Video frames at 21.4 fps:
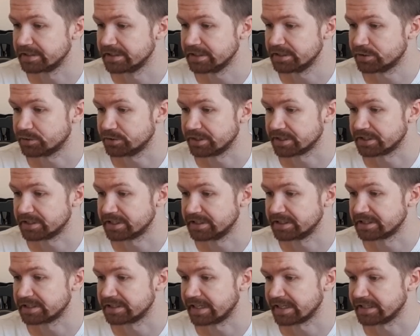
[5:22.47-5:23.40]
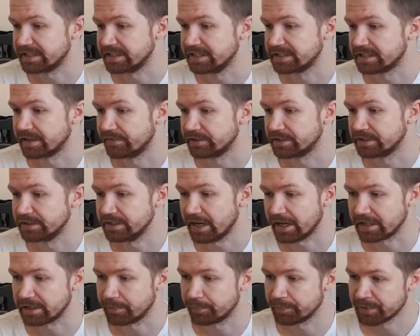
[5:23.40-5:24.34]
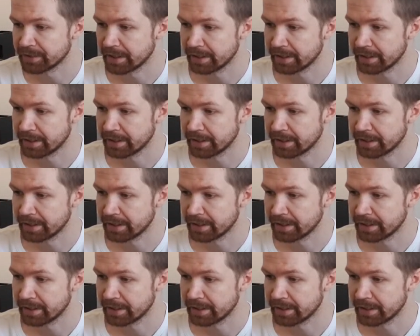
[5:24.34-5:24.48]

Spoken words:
district since 1979.